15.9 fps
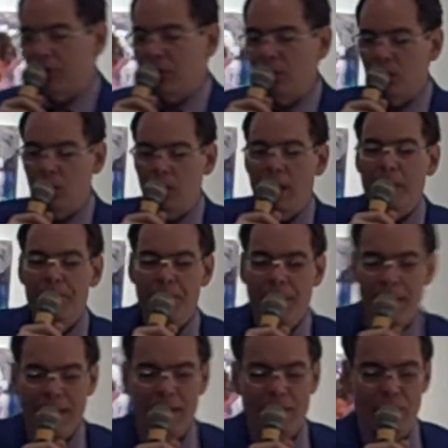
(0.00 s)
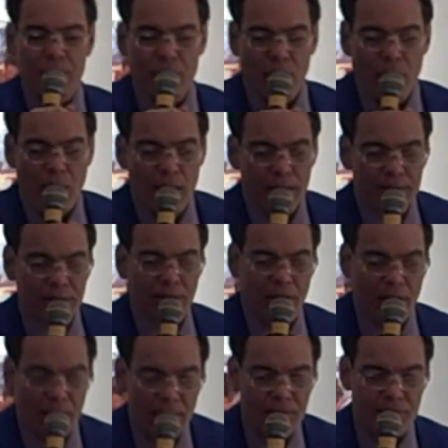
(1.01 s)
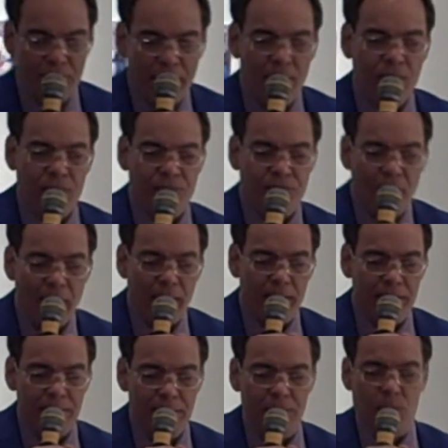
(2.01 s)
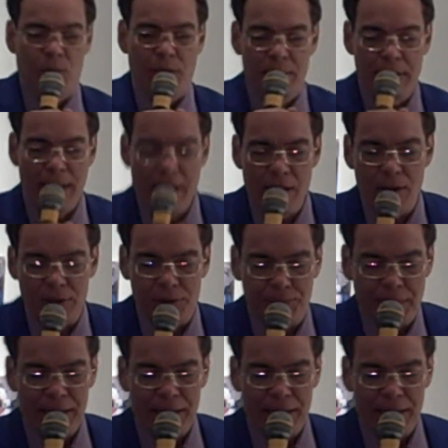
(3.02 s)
to make the cost of their funds when they are